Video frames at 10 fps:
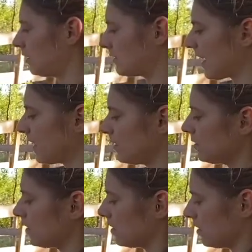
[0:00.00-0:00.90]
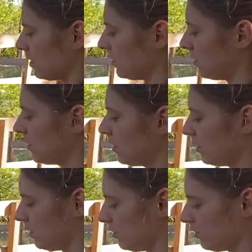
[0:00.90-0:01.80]
tail,
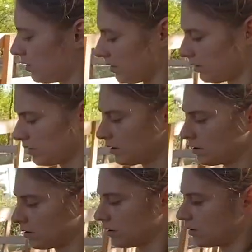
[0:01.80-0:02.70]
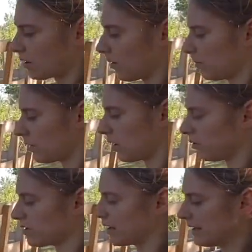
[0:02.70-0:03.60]
you can come
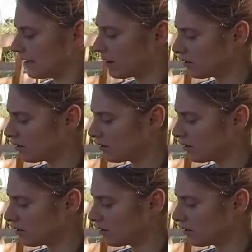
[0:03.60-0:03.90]
closer here